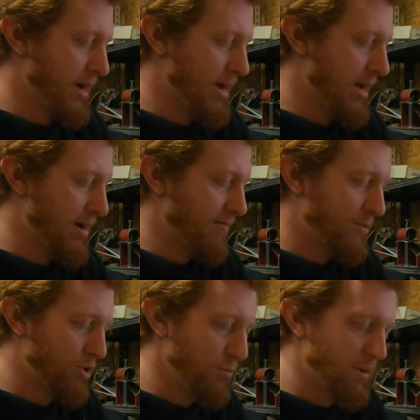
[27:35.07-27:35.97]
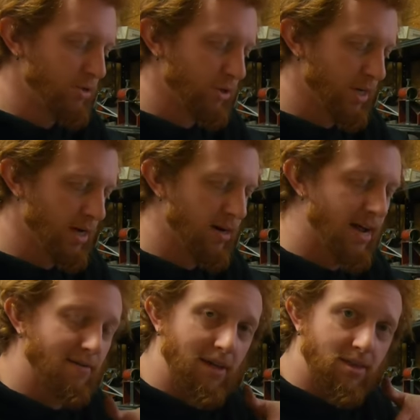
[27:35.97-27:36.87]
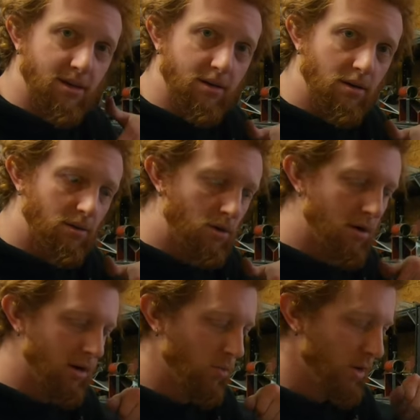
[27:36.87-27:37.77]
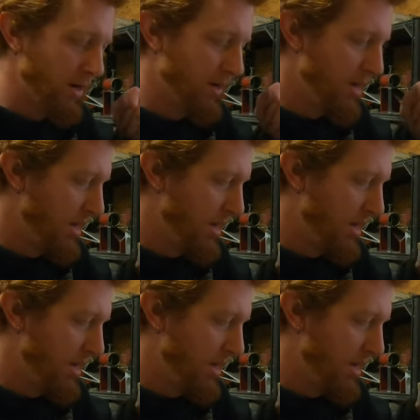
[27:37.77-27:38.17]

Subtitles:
I have two pictured here. I have a third longer one